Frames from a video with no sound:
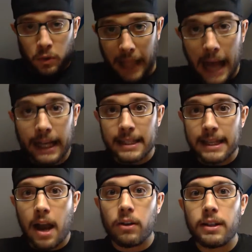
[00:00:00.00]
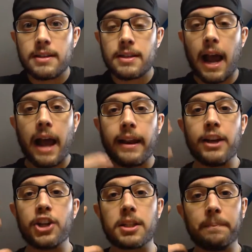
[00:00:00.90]
lock it down inside,
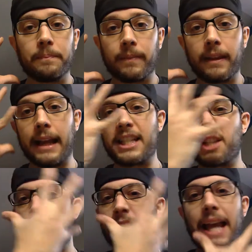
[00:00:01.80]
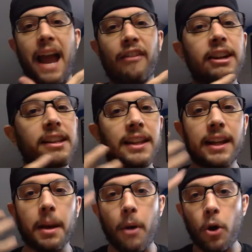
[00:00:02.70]
and just express
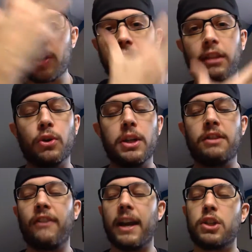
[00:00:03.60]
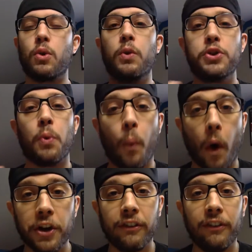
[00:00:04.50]
everything emotionally through his face was
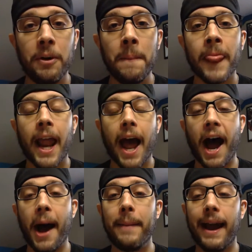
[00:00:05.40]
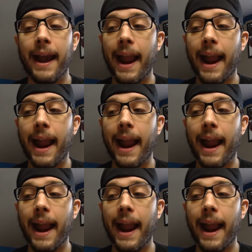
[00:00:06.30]
wonderful. And,